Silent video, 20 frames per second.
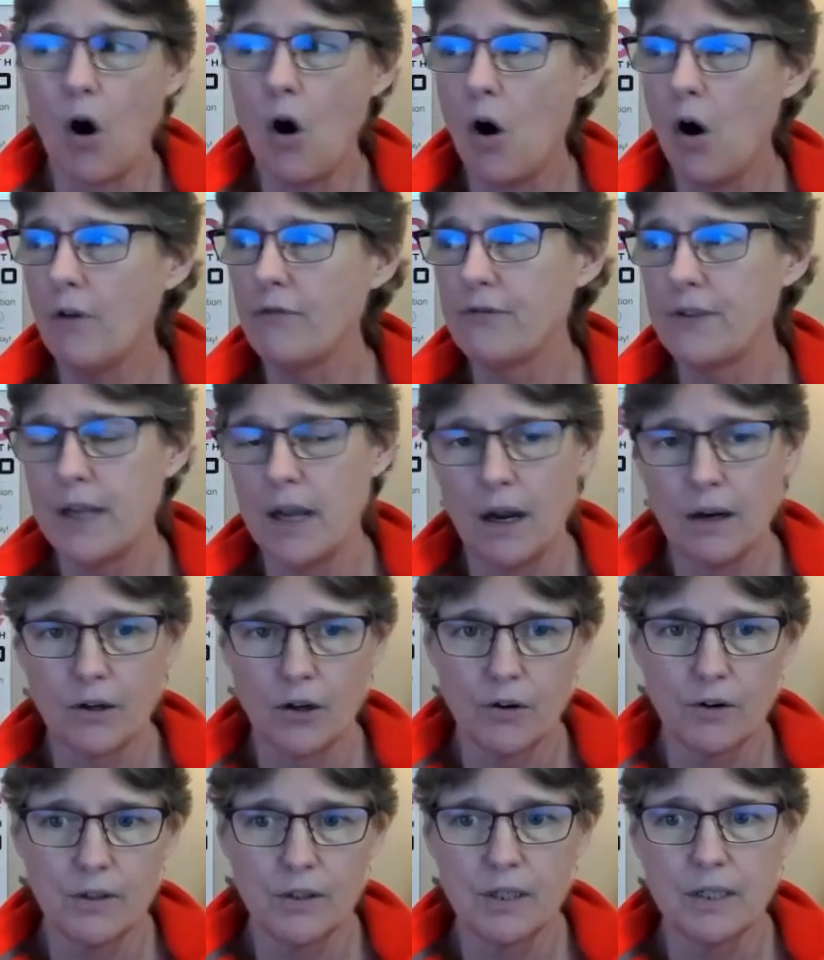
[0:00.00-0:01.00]
all fiat
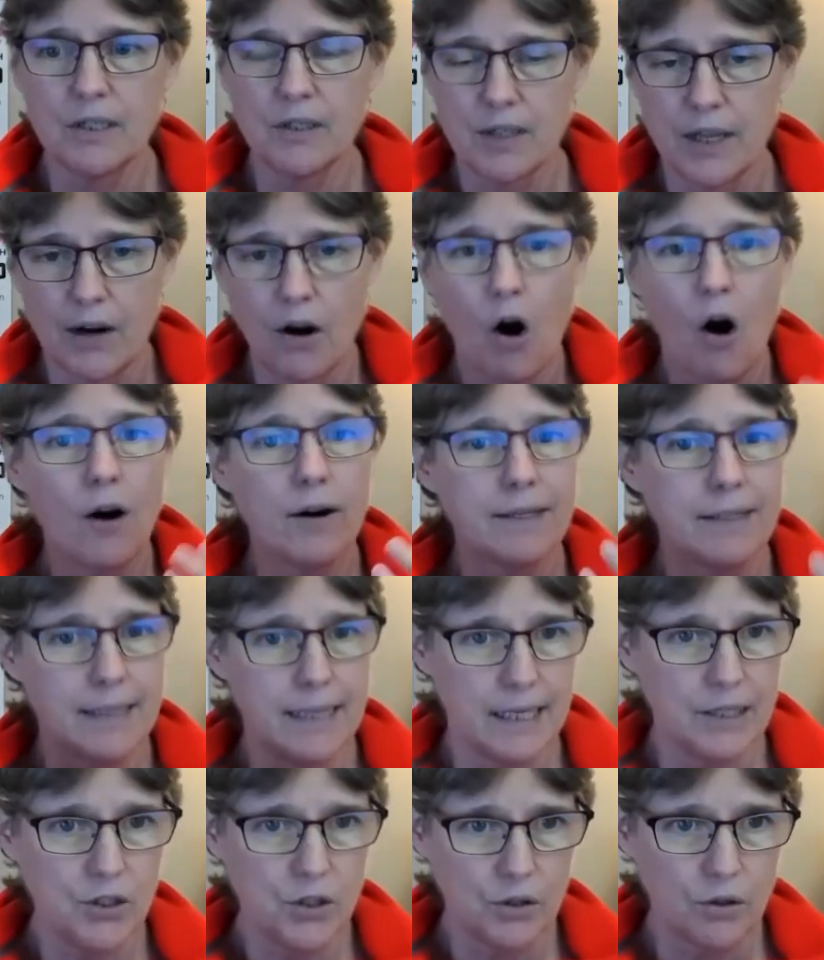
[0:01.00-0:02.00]
currencies that are
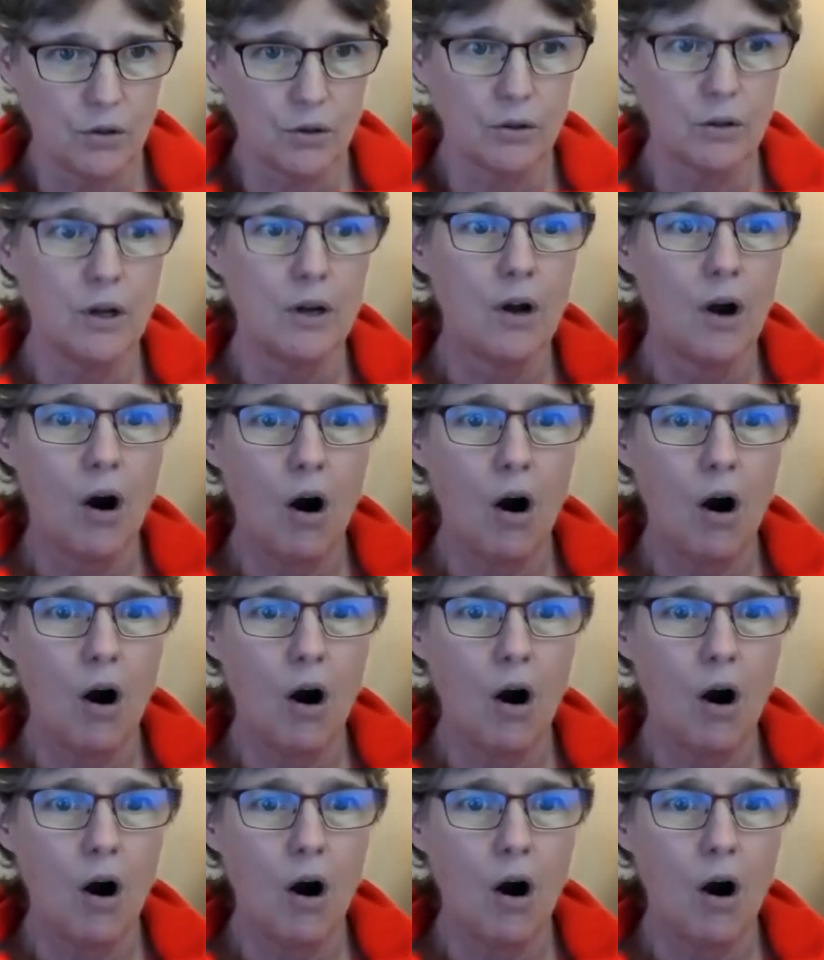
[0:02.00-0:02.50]
digital